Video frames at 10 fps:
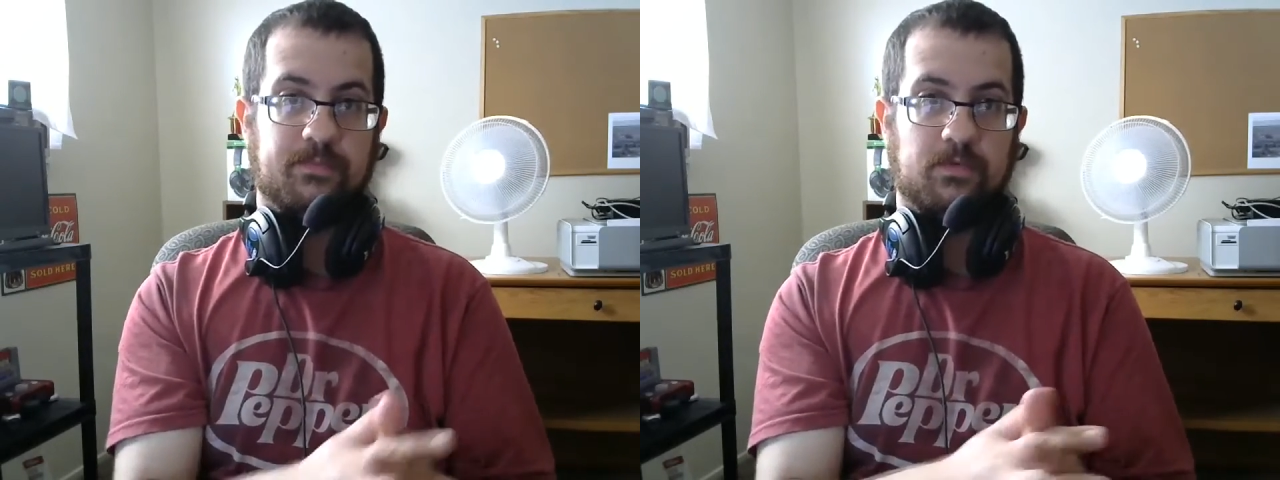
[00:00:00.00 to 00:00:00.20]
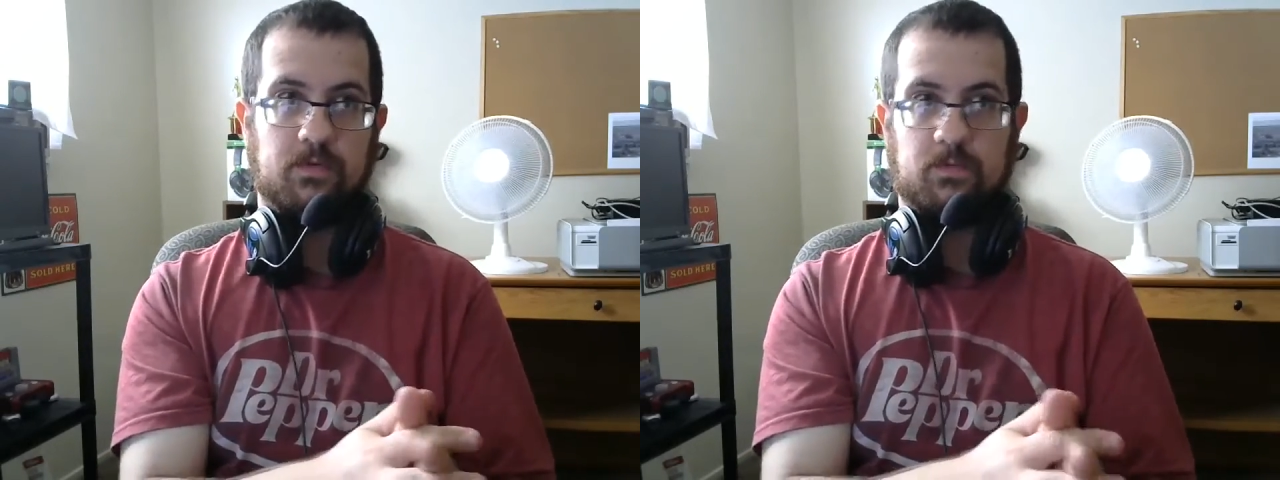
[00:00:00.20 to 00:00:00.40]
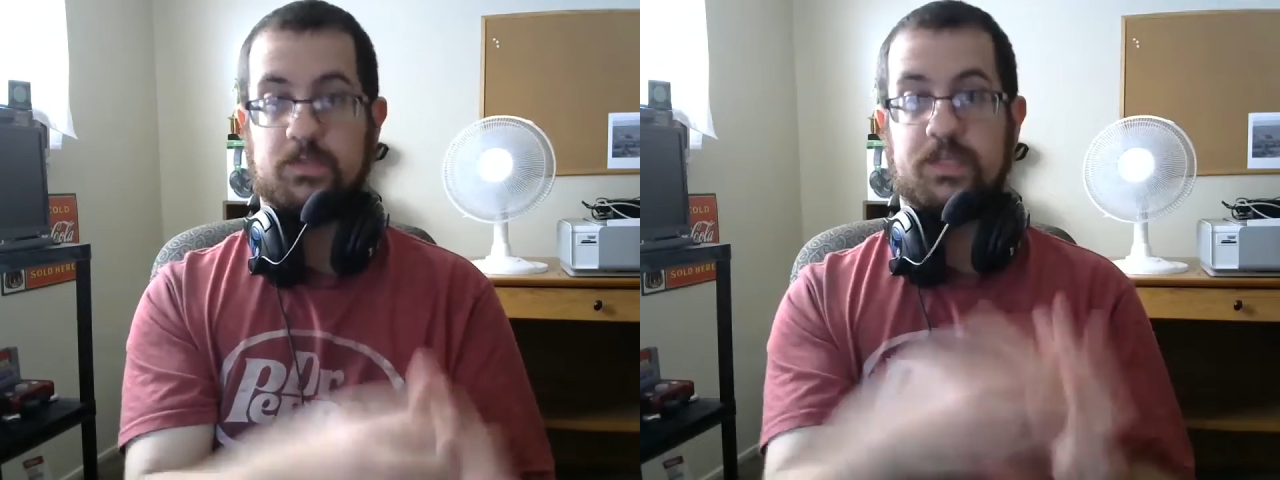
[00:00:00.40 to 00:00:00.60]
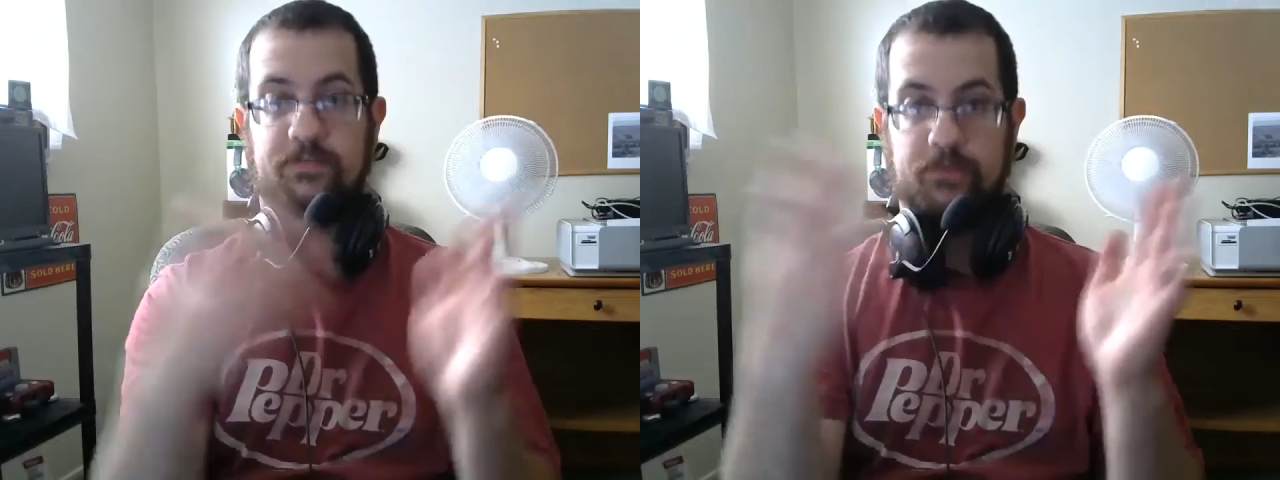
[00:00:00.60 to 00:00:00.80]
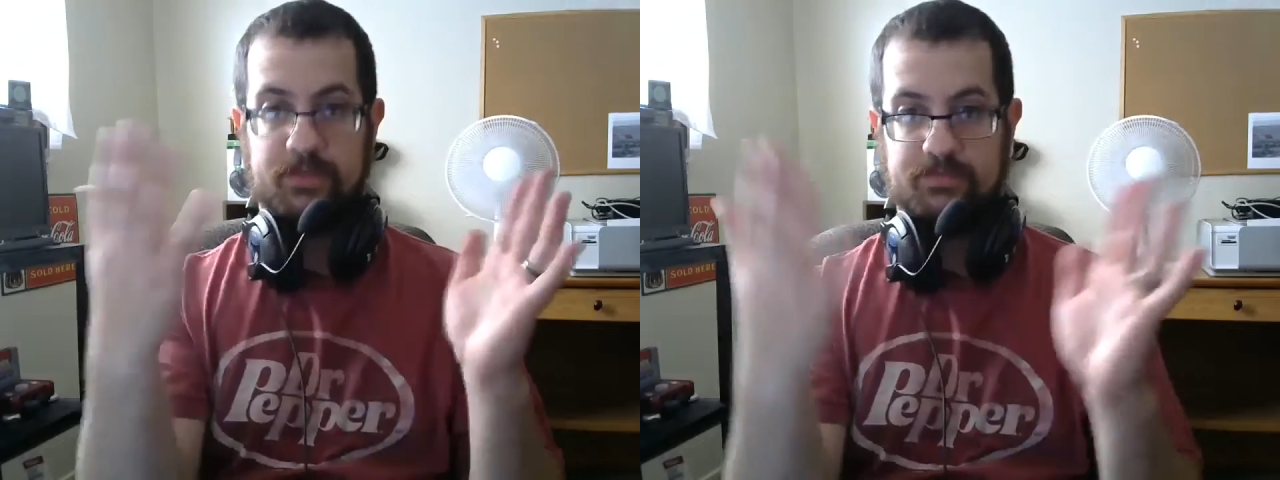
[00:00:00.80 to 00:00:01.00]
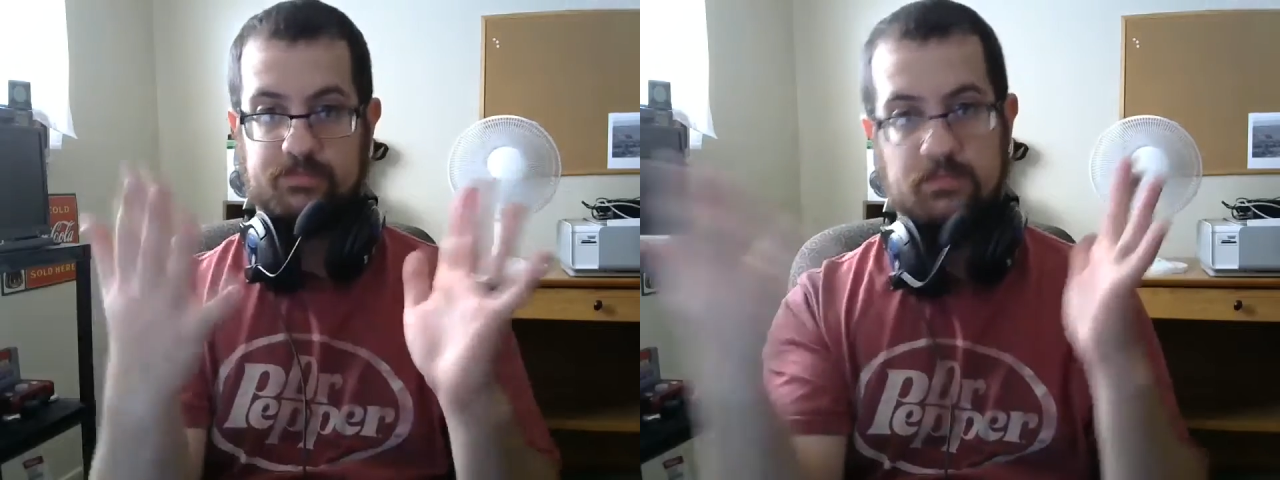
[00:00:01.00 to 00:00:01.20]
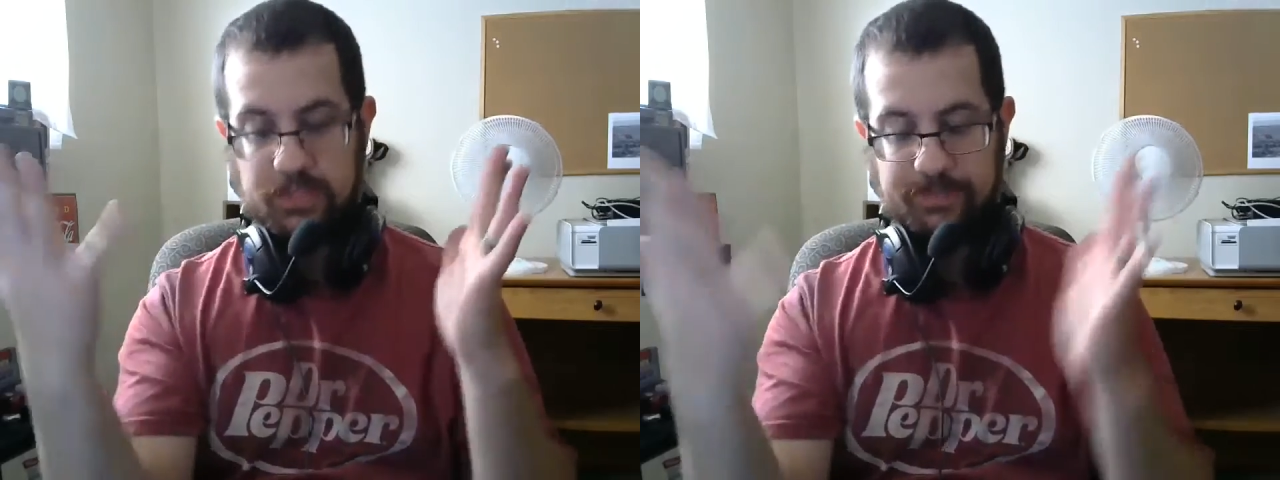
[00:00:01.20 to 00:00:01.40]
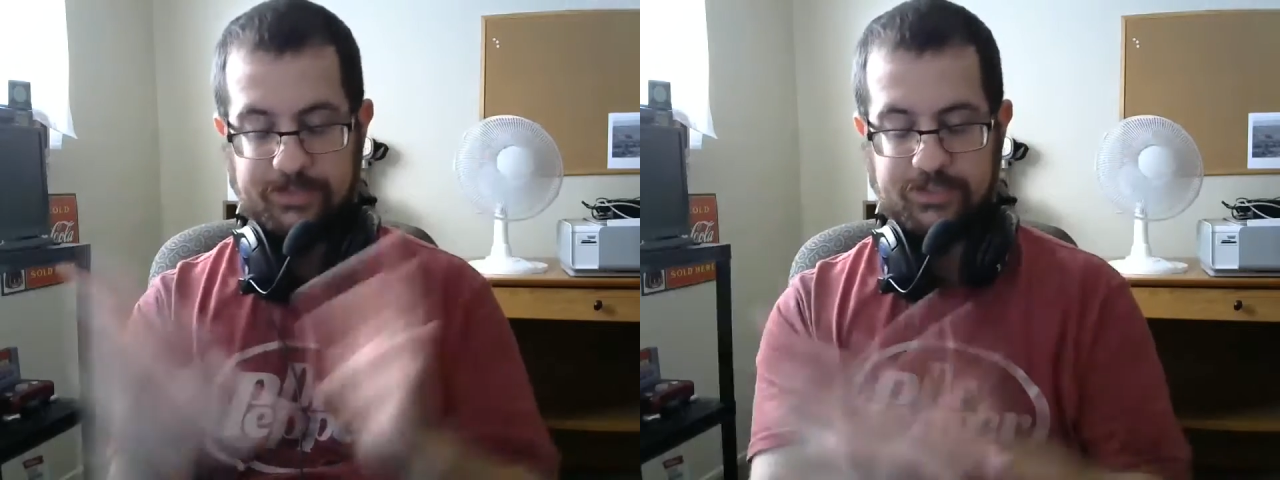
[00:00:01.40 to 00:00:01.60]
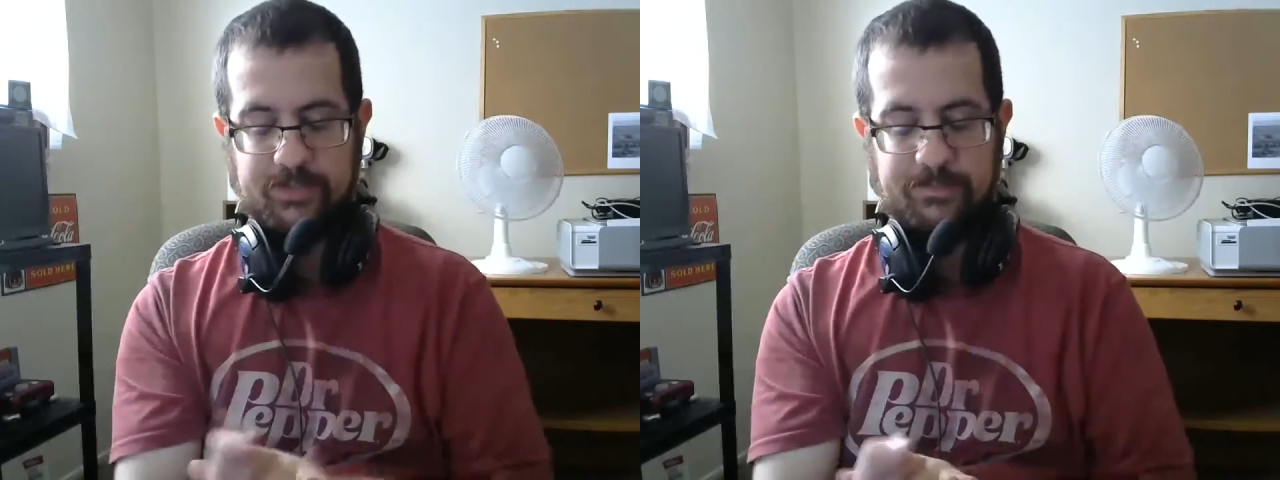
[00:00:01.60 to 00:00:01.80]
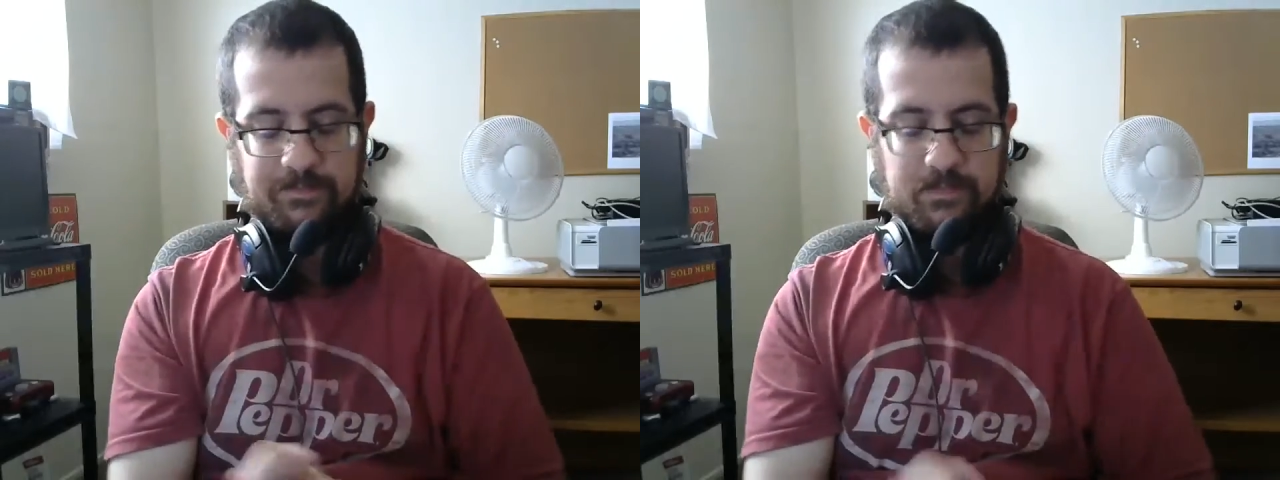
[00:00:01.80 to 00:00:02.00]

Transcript: or World Heavyweight Championship.